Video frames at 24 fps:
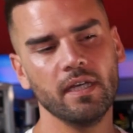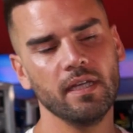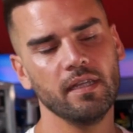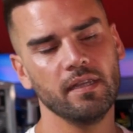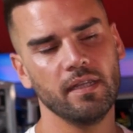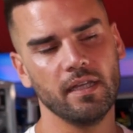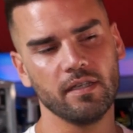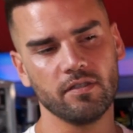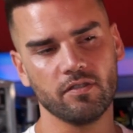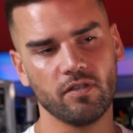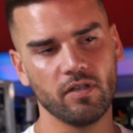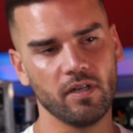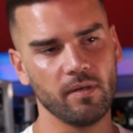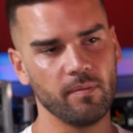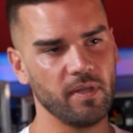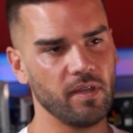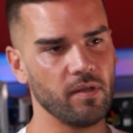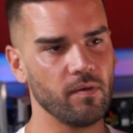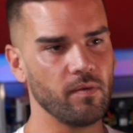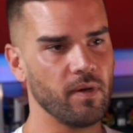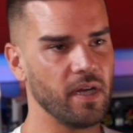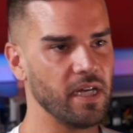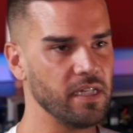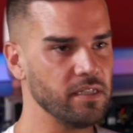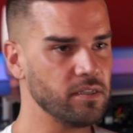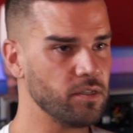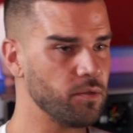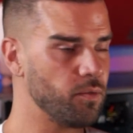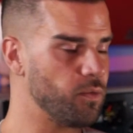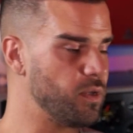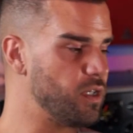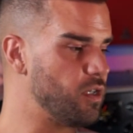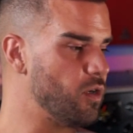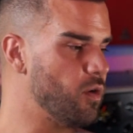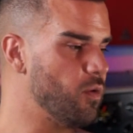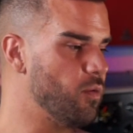That's gonna be the range.
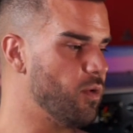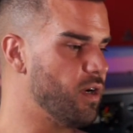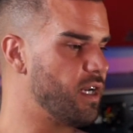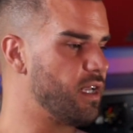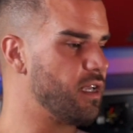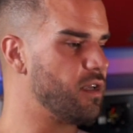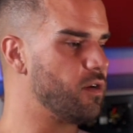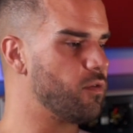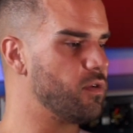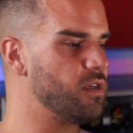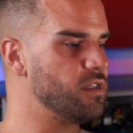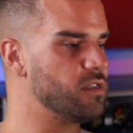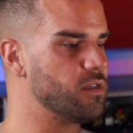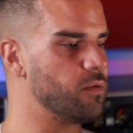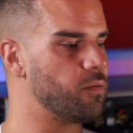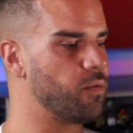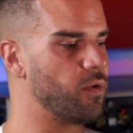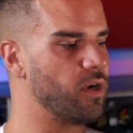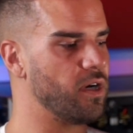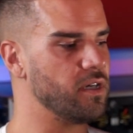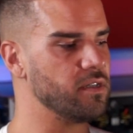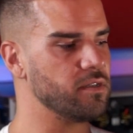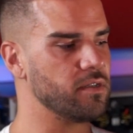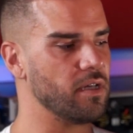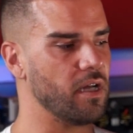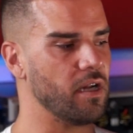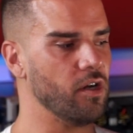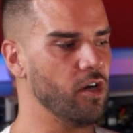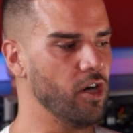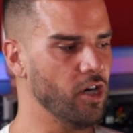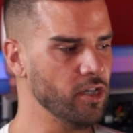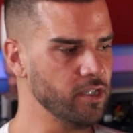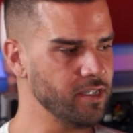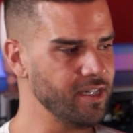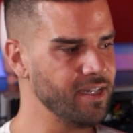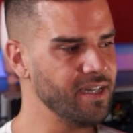We don't wanna increase the price a
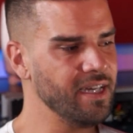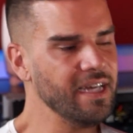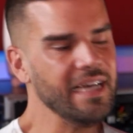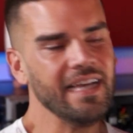lot.